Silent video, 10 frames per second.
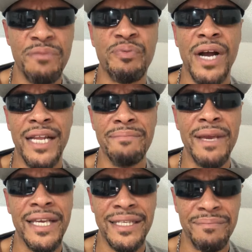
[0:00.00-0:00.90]
probably
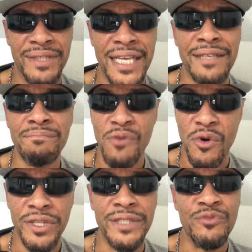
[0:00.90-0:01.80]
making him think
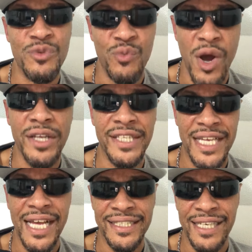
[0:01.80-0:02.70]
more than you want
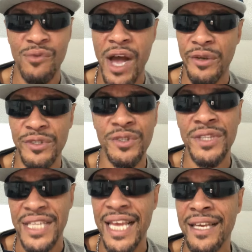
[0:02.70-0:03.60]
Deontay Wilder to
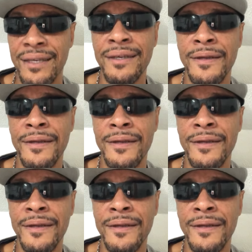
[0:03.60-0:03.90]
think.